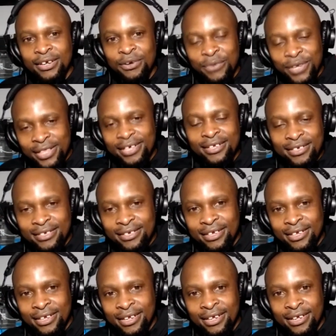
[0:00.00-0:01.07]
within
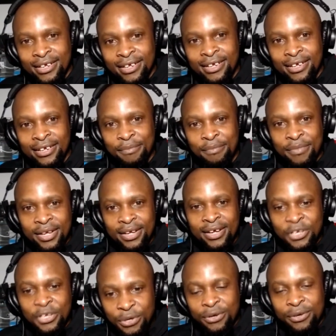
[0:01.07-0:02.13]
a
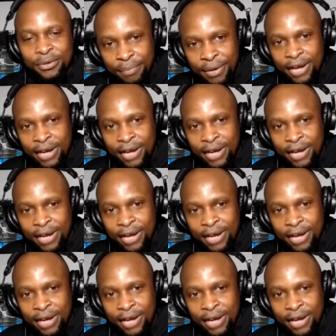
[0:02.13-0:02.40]
Neuron